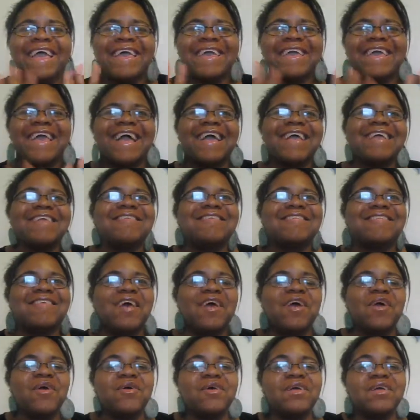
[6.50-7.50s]
Hey guys,
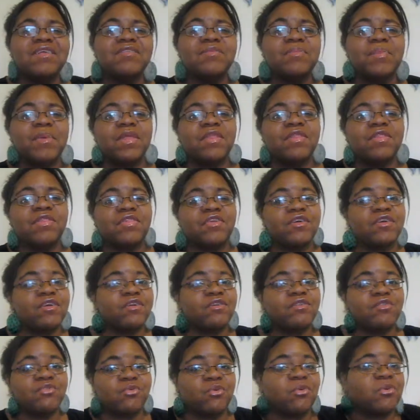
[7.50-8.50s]
so it's been
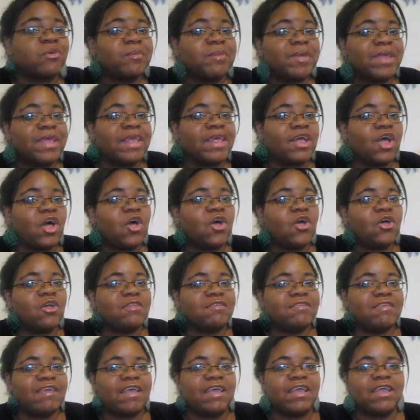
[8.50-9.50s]
thunderstorming
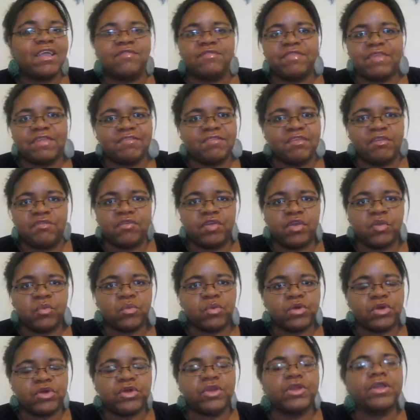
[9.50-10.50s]
all day, if that's even a
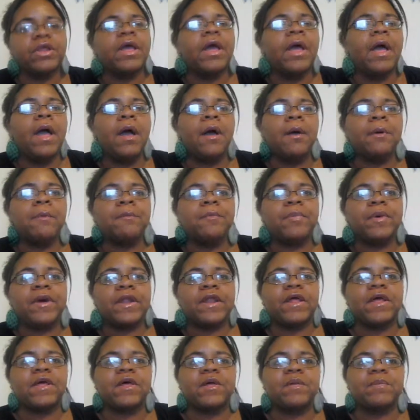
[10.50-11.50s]
word,
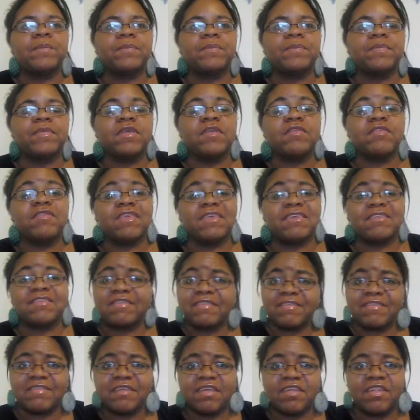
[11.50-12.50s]
but um, it's like
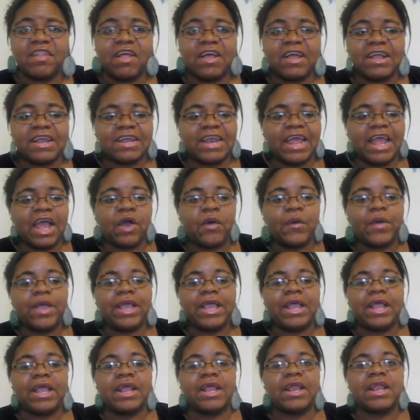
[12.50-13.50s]
6 o'clock now
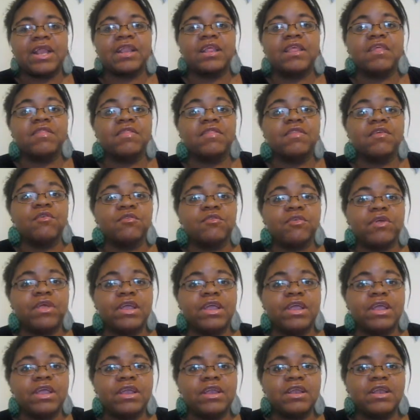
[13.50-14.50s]
and the
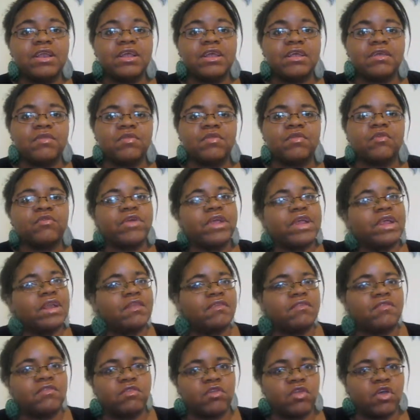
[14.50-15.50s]
rain, the rain
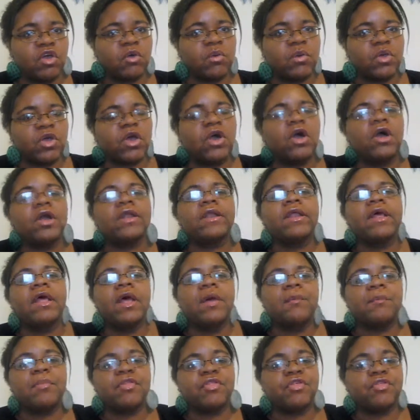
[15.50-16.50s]
is still going on,
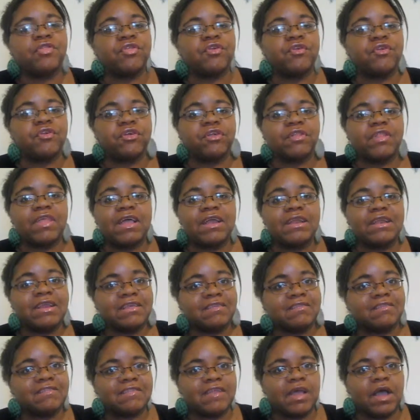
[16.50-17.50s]
but the thunder and
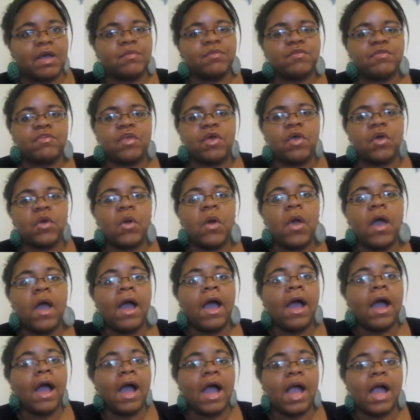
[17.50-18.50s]
lightning stopped, so
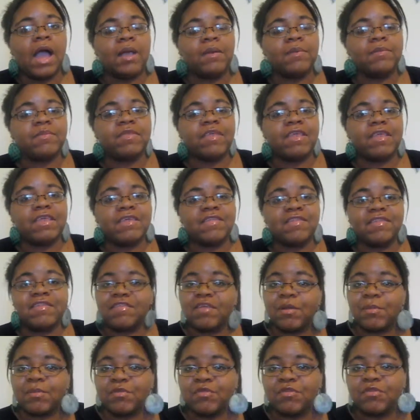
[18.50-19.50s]
I'm taking
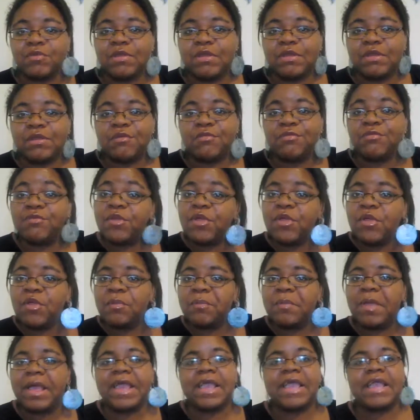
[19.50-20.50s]
this opportunity to
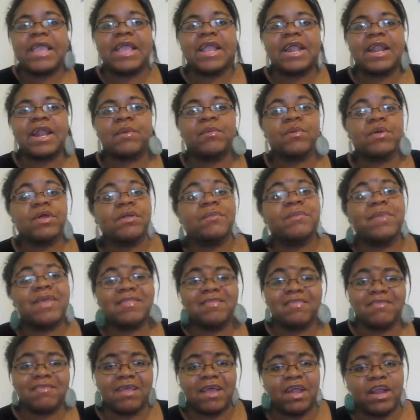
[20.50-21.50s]
film and I'm going to
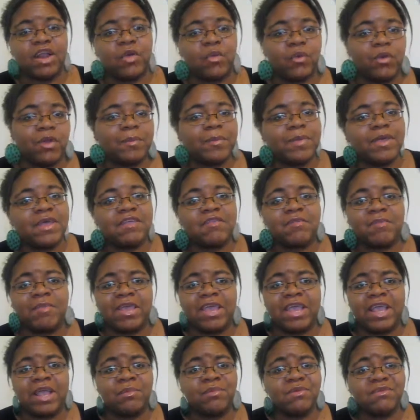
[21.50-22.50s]
make this kind of quick because
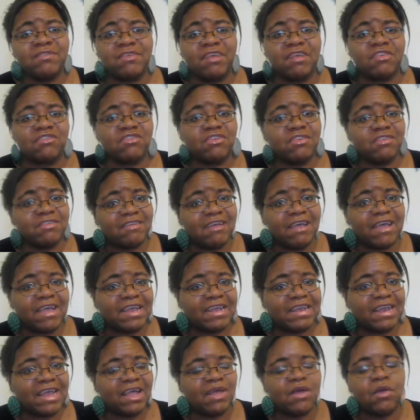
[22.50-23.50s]
my camera is actually
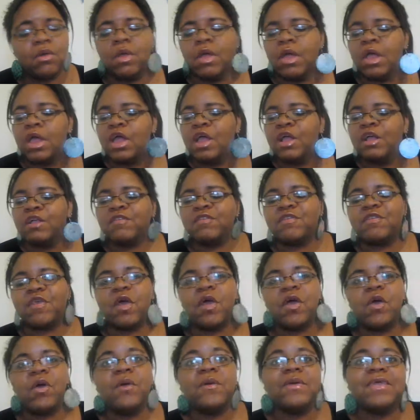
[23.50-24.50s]
dying now.
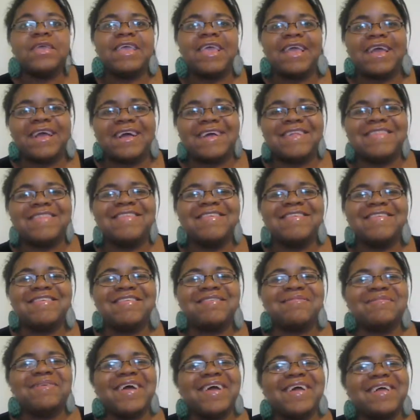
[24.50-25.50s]
So yeah, this
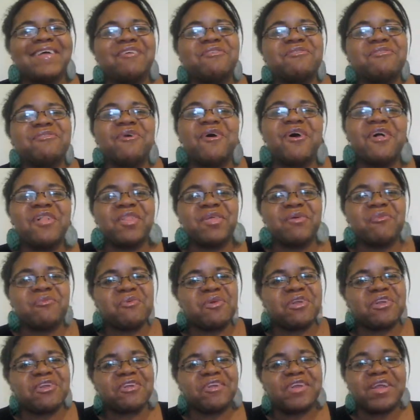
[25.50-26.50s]
is my fall and
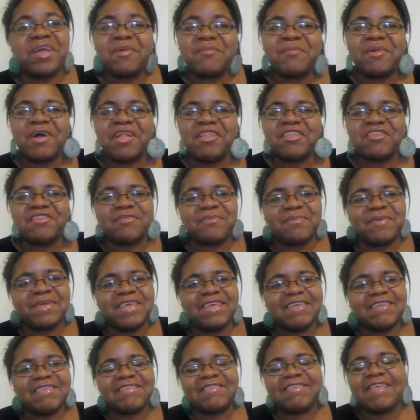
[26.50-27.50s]
winter nail polish
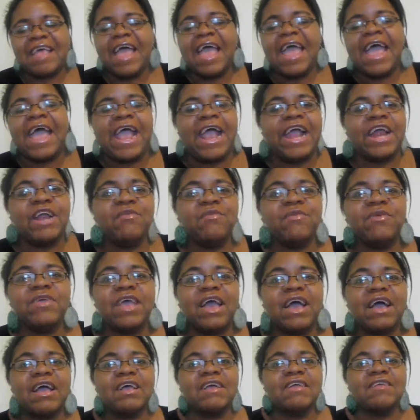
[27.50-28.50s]
picks, and if you
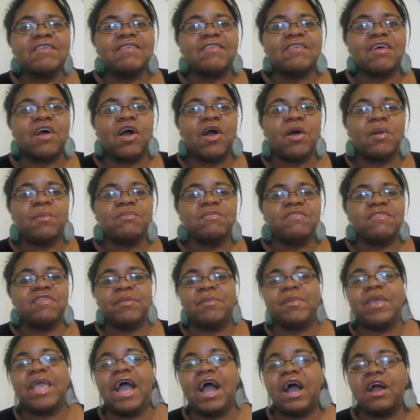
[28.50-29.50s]
guys um,
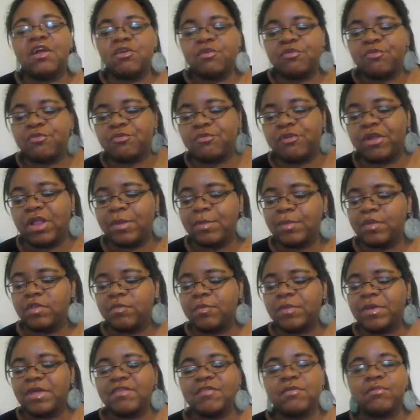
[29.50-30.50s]
see me out of frame,
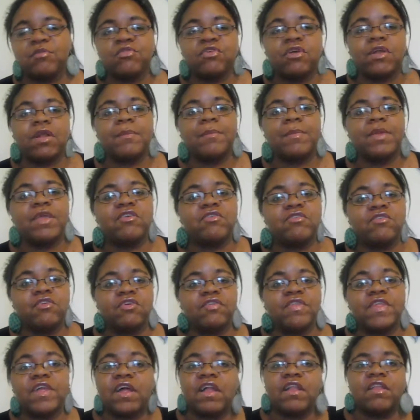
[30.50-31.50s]
it's because I'm trying to make
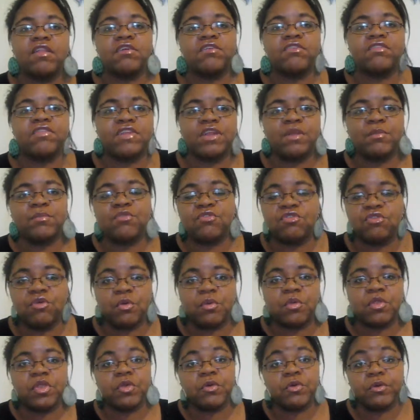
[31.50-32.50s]
sure the colors that I'm
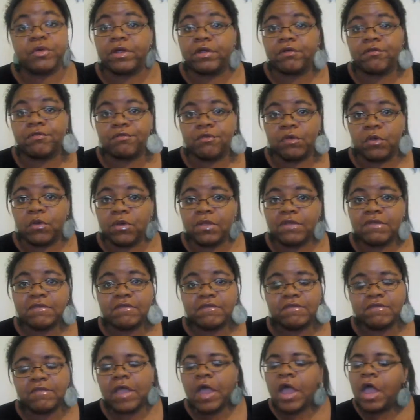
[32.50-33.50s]
showing you are in
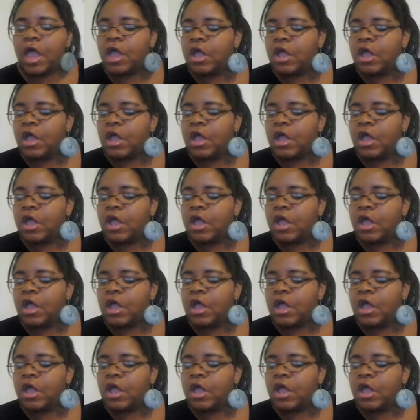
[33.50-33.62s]
focus.